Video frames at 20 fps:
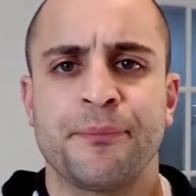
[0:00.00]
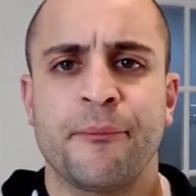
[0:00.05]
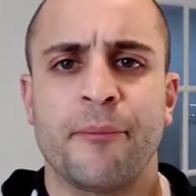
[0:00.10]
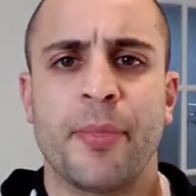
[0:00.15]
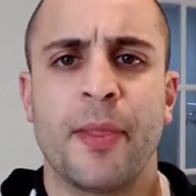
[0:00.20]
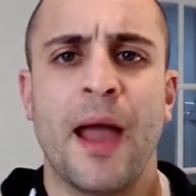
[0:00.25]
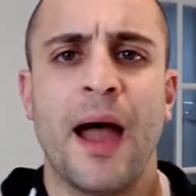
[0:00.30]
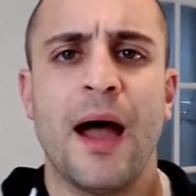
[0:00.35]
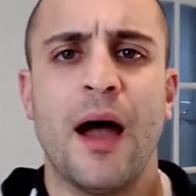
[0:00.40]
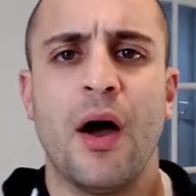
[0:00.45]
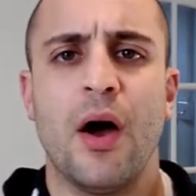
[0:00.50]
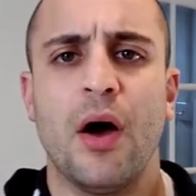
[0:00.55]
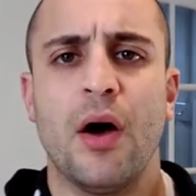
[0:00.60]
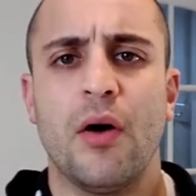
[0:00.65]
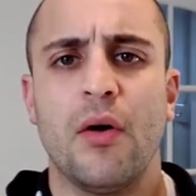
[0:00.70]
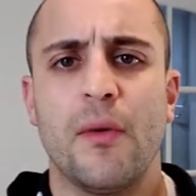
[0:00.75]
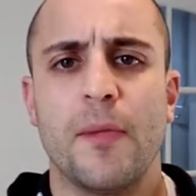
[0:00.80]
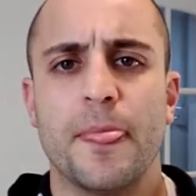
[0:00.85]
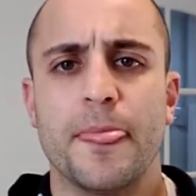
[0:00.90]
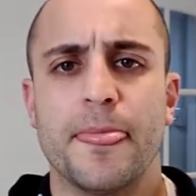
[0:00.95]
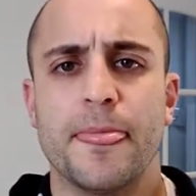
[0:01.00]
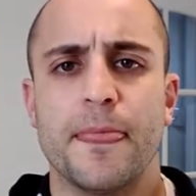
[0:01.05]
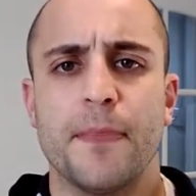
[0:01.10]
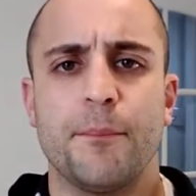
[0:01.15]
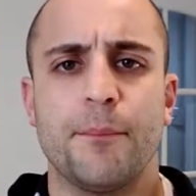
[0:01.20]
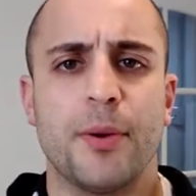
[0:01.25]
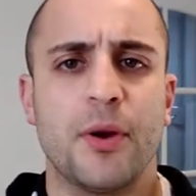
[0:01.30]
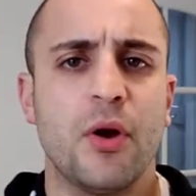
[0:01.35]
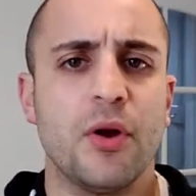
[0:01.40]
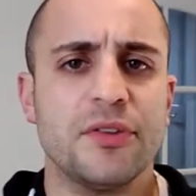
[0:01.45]
Now,
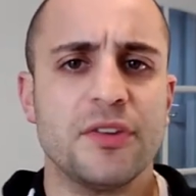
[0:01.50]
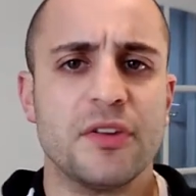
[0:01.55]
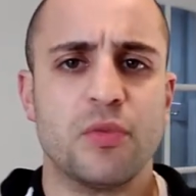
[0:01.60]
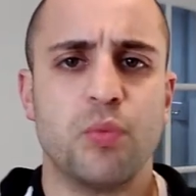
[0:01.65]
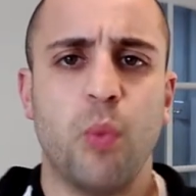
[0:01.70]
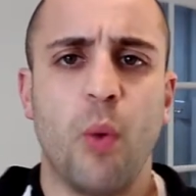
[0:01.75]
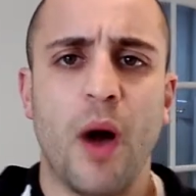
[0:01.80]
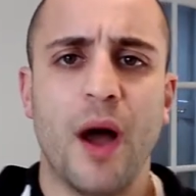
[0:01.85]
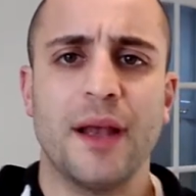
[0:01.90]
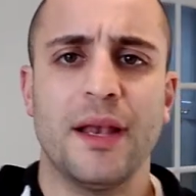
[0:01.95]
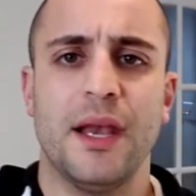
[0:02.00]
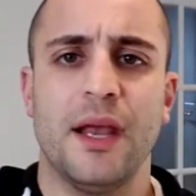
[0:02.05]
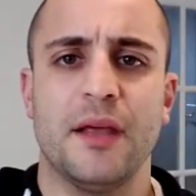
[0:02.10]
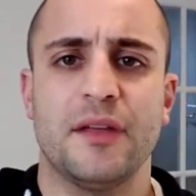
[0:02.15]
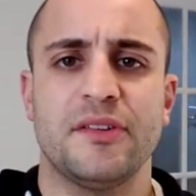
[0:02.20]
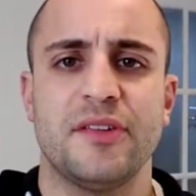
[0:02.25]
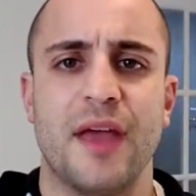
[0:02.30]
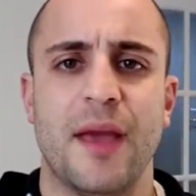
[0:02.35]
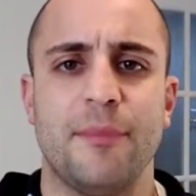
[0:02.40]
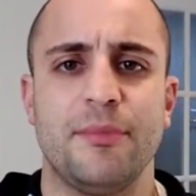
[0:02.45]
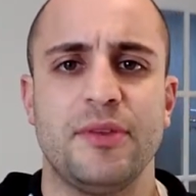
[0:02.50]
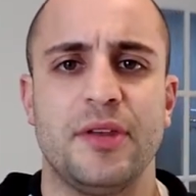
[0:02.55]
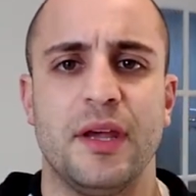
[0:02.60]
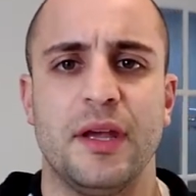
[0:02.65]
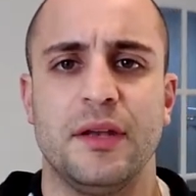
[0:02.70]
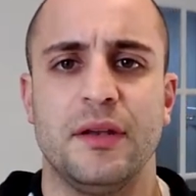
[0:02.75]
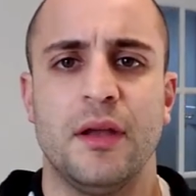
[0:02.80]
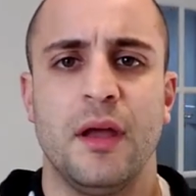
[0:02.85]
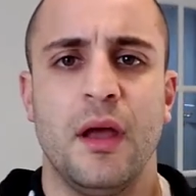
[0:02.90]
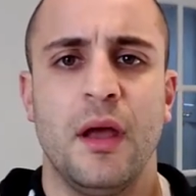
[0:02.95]
because it's widely
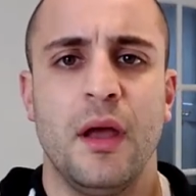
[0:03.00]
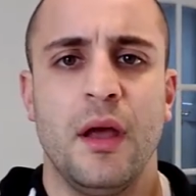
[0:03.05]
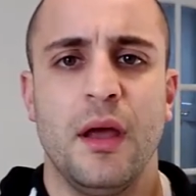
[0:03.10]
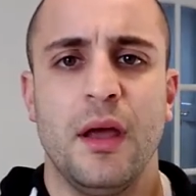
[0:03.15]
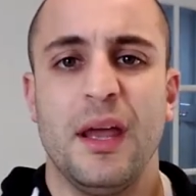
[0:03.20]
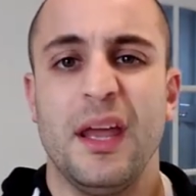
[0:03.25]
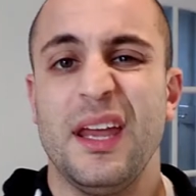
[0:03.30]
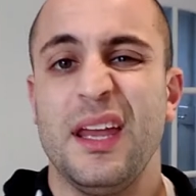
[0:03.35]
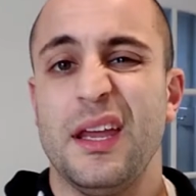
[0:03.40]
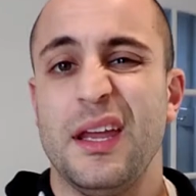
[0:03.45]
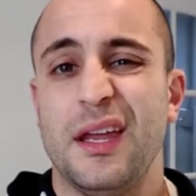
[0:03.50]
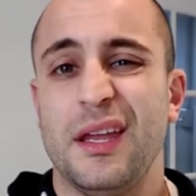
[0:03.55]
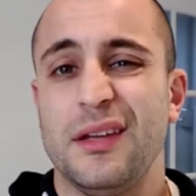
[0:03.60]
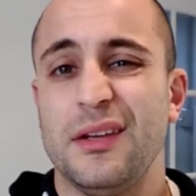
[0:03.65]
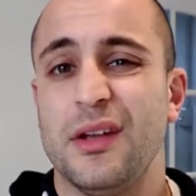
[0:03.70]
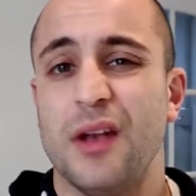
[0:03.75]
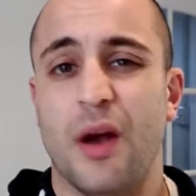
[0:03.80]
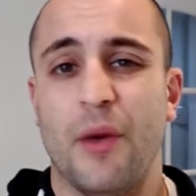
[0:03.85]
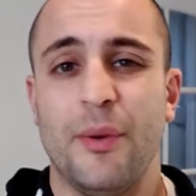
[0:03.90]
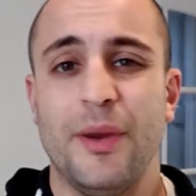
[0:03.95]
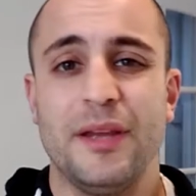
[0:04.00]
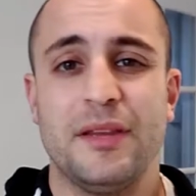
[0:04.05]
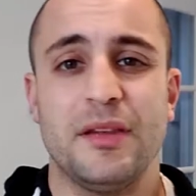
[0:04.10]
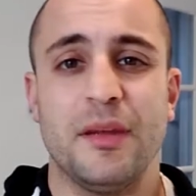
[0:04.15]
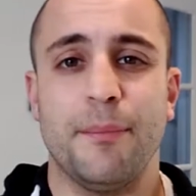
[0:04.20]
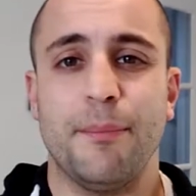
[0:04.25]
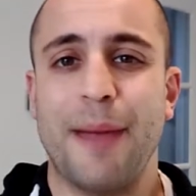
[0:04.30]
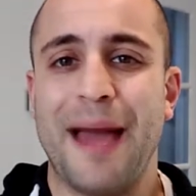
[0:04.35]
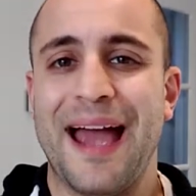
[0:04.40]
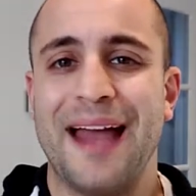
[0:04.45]
accepted, you know,
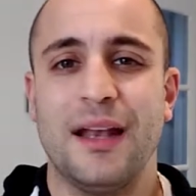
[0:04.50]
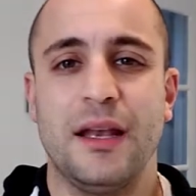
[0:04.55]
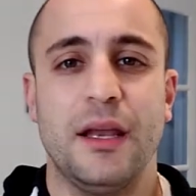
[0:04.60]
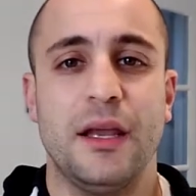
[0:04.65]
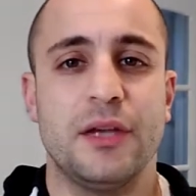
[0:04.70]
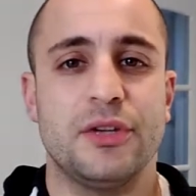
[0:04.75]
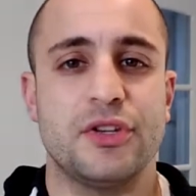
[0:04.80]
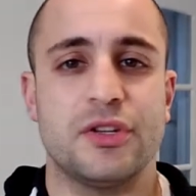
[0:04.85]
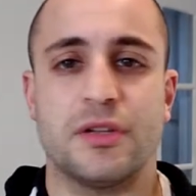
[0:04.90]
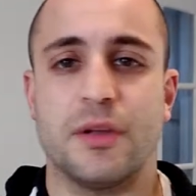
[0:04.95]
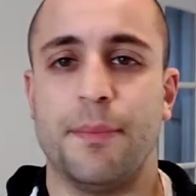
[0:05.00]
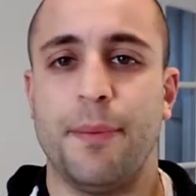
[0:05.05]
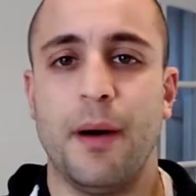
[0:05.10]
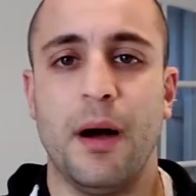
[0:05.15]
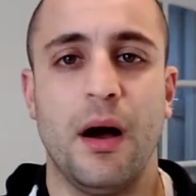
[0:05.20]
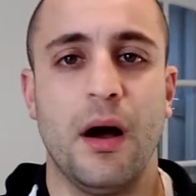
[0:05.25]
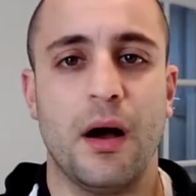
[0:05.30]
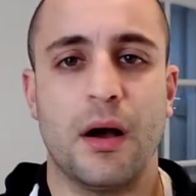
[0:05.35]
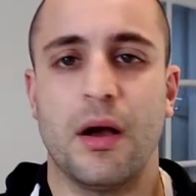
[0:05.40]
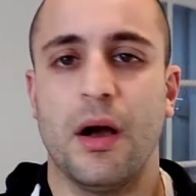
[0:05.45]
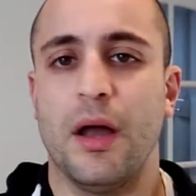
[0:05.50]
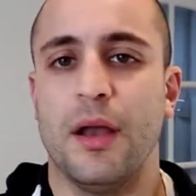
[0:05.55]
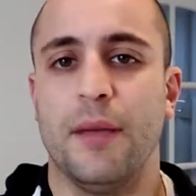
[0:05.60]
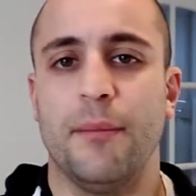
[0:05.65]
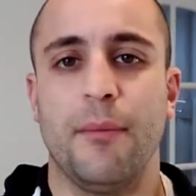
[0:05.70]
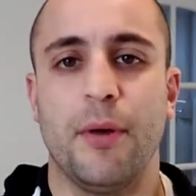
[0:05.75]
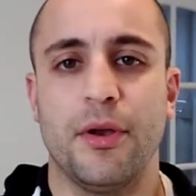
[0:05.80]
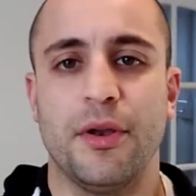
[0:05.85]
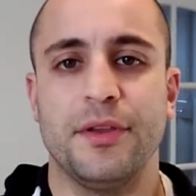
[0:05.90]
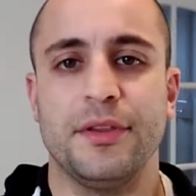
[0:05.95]
eating badly is just a part of kind of
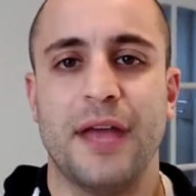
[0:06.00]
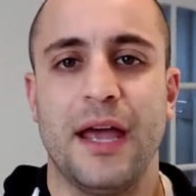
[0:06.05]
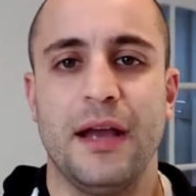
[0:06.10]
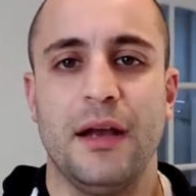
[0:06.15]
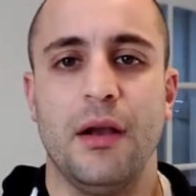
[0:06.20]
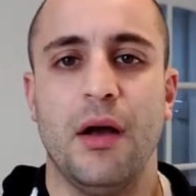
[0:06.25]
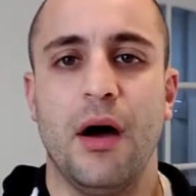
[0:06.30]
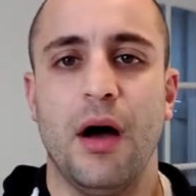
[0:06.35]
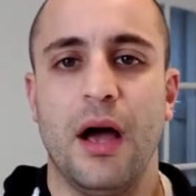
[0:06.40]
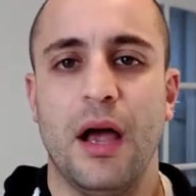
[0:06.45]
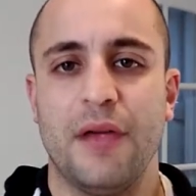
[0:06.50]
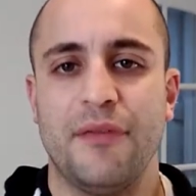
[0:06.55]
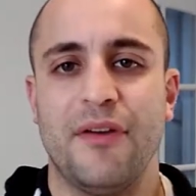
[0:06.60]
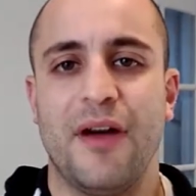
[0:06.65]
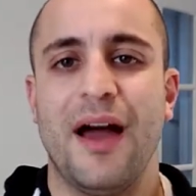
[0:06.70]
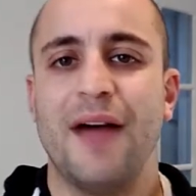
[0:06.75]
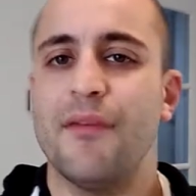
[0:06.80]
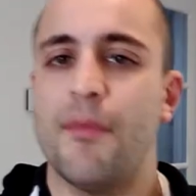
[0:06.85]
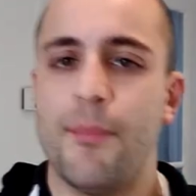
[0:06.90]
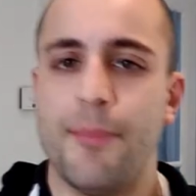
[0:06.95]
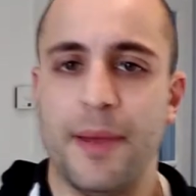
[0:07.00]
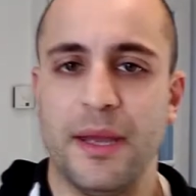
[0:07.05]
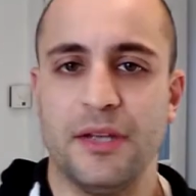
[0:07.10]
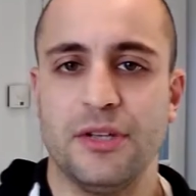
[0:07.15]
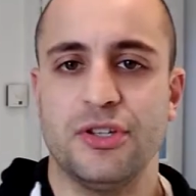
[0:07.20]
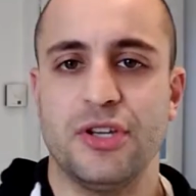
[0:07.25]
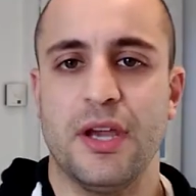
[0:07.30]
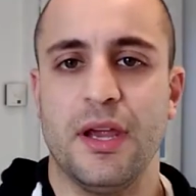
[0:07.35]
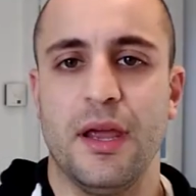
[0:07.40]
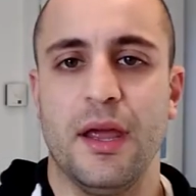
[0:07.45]
modern day life. I have a
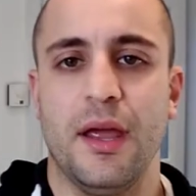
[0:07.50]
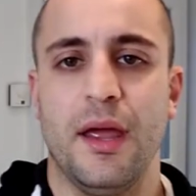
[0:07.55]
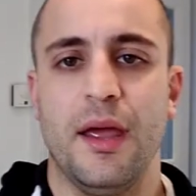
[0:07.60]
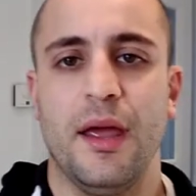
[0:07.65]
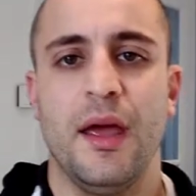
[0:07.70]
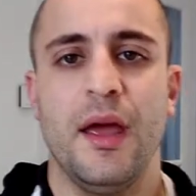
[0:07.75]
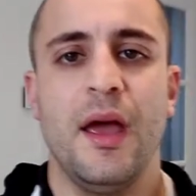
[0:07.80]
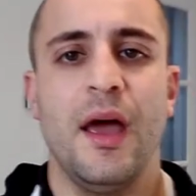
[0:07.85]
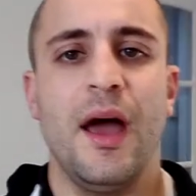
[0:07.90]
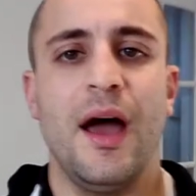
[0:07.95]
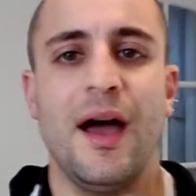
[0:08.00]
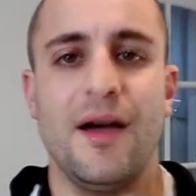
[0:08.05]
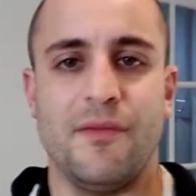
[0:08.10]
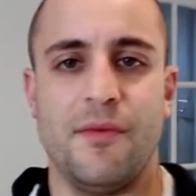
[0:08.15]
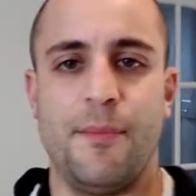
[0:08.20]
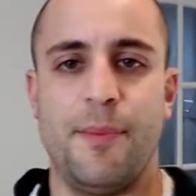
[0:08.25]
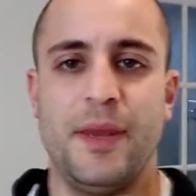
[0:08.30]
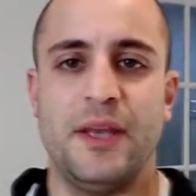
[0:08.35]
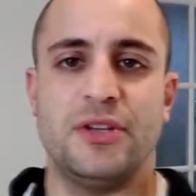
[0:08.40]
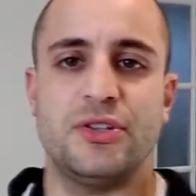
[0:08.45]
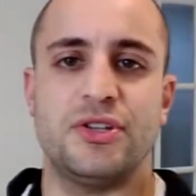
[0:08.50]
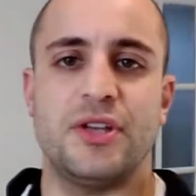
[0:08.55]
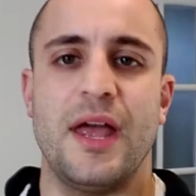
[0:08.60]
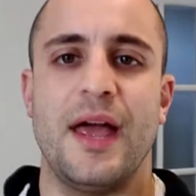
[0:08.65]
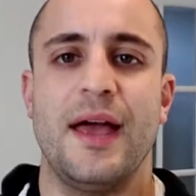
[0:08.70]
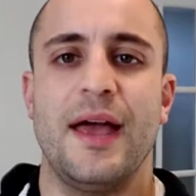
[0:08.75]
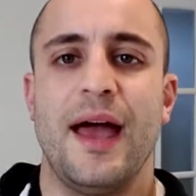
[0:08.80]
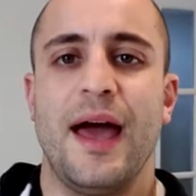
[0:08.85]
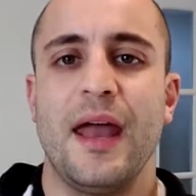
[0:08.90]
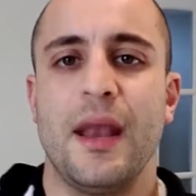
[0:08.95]
binge here, have a binge
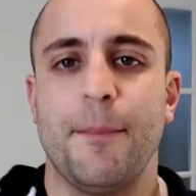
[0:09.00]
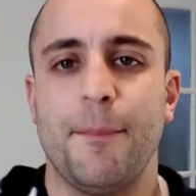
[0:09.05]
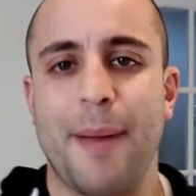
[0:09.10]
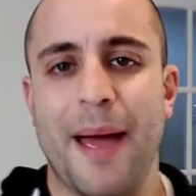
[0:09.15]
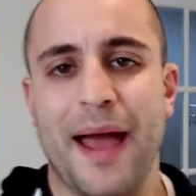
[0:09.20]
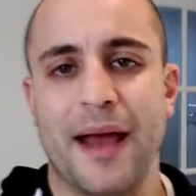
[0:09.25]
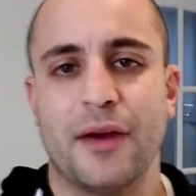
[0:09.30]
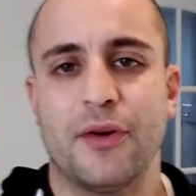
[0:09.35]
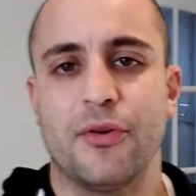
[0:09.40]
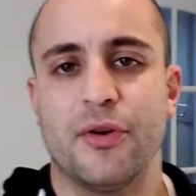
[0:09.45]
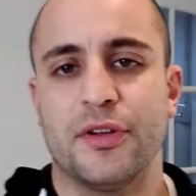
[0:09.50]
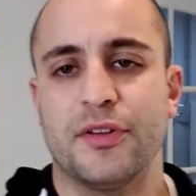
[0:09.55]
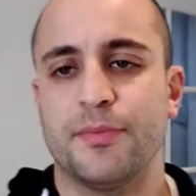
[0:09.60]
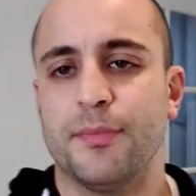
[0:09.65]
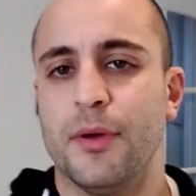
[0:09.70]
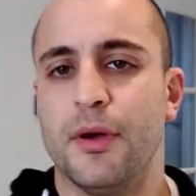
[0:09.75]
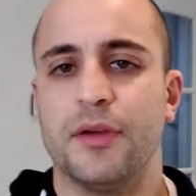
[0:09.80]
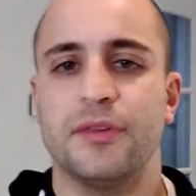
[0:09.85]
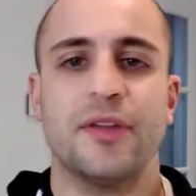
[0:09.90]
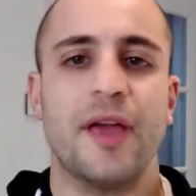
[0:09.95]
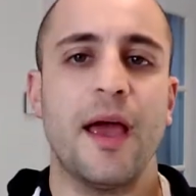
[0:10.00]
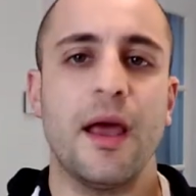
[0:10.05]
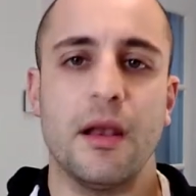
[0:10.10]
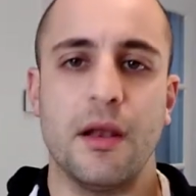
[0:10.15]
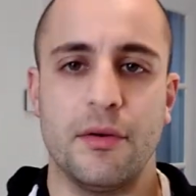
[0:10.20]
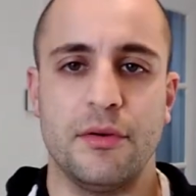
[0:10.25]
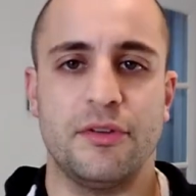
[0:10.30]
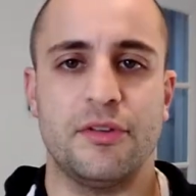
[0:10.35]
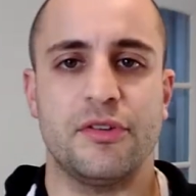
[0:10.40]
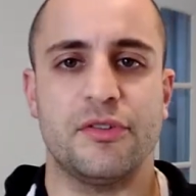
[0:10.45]
there, had a bad Christmas, had a
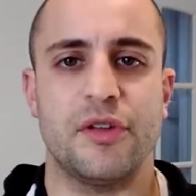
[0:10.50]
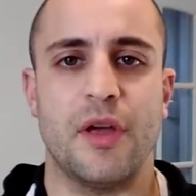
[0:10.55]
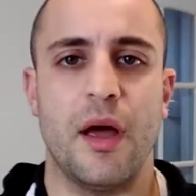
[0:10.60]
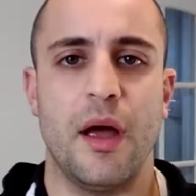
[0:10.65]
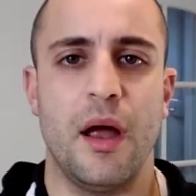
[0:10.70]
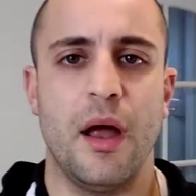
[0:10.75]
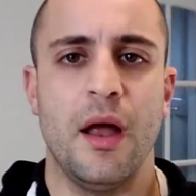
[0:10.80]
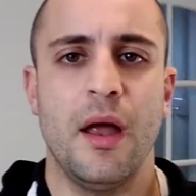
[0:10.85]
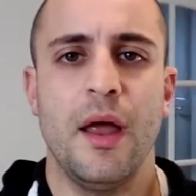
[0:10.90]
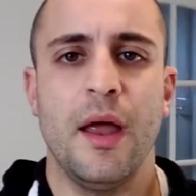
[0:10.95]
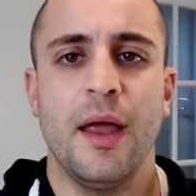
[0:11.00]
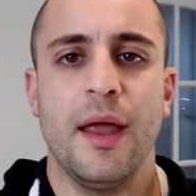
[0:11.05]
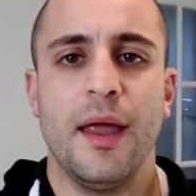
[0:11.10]
load of dessert.